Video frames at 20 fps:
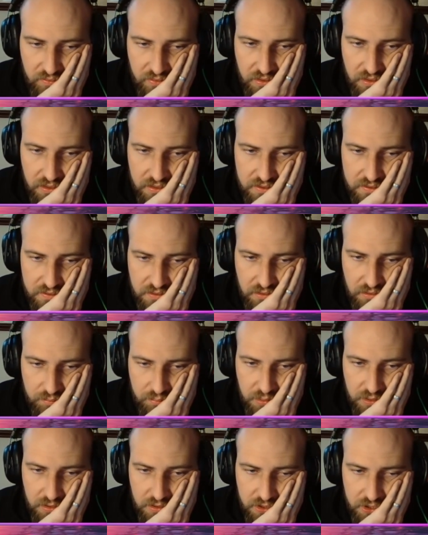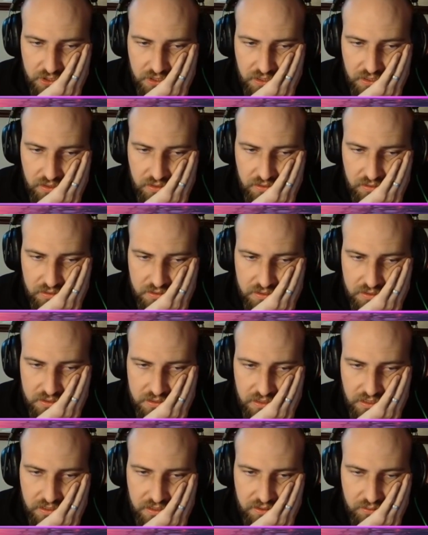A nice solid pawn chain. This is
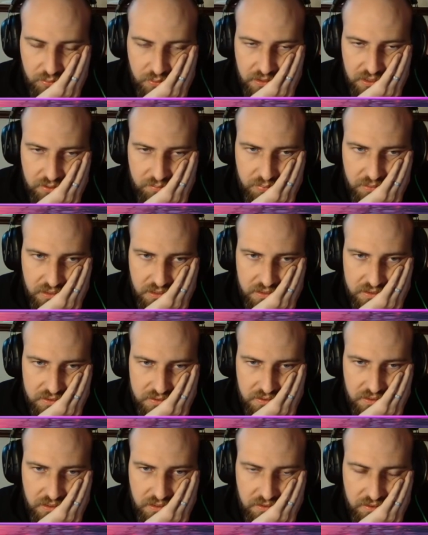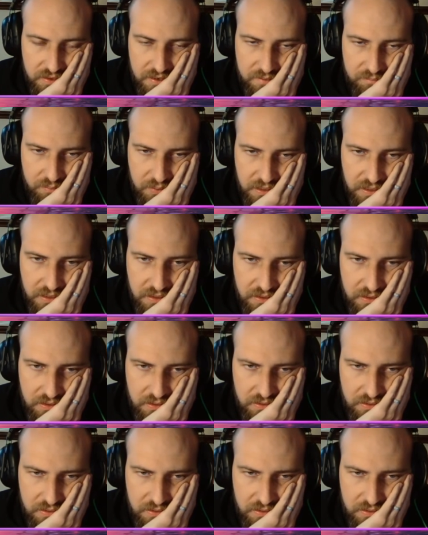slightly weak, but that's not that bad.